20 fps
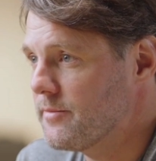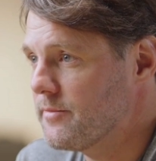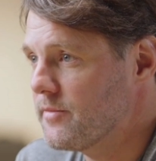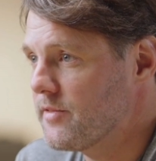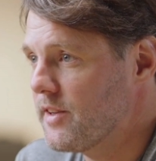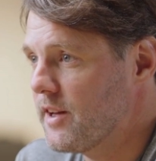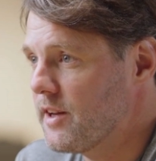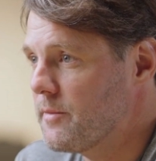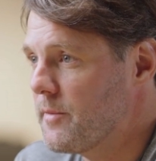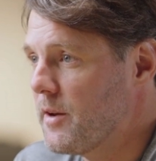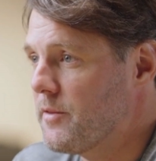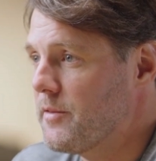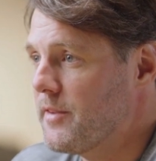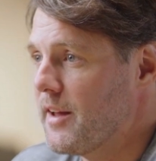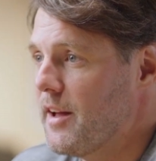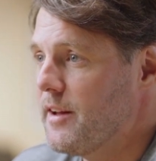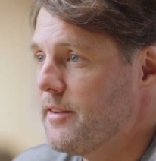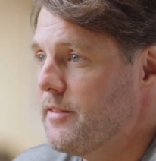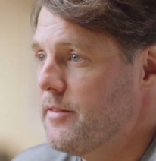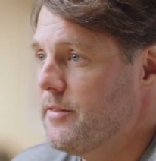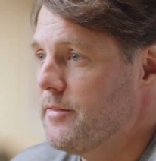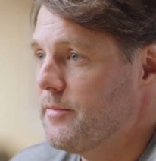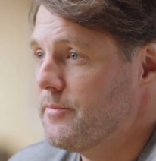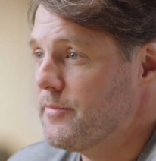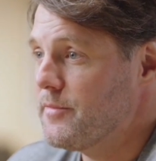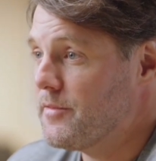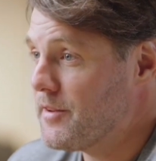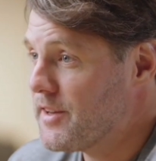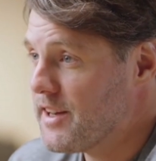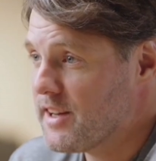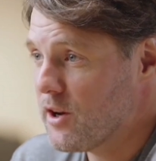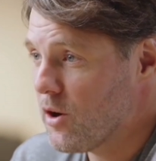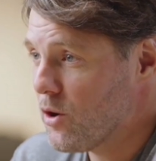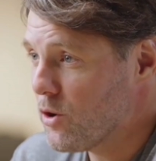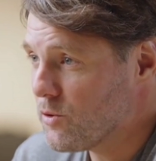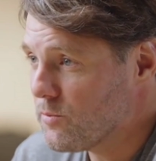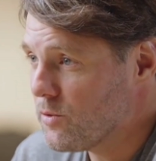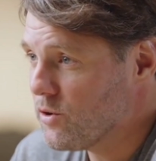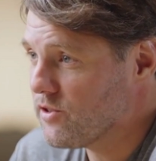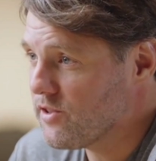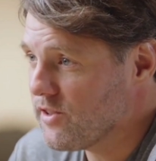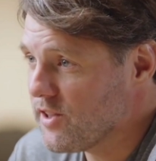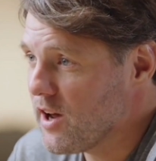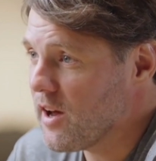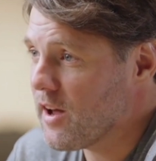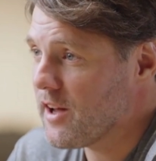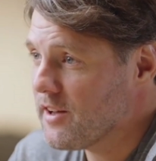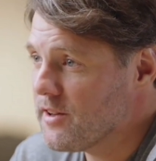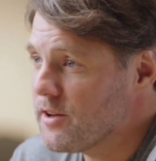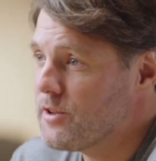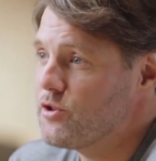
Think about that. He almost died